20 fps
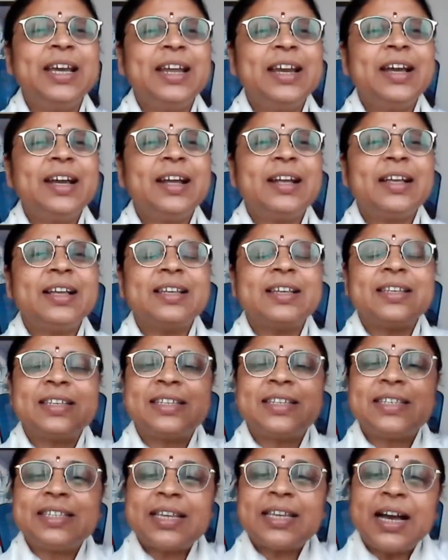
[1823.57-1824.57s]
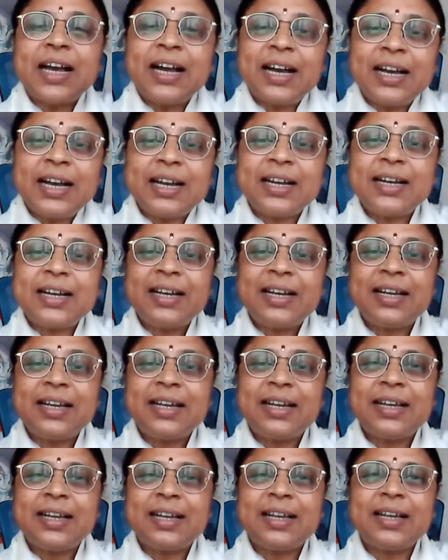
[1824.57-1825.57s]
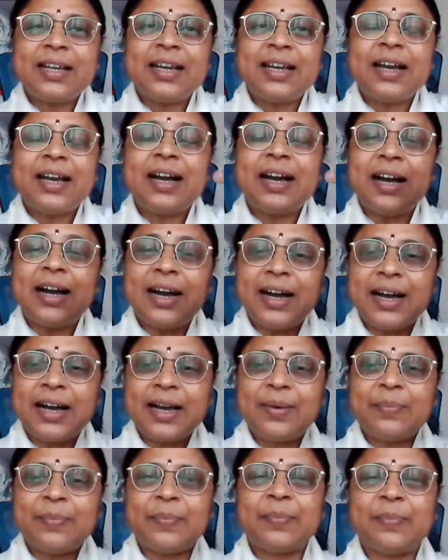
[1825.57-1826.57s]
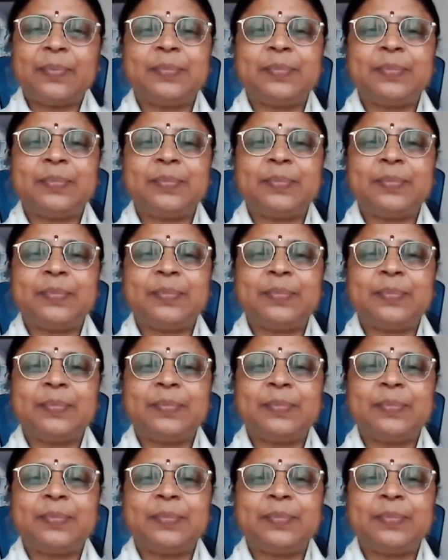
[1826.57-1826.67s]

Now Saha Aham.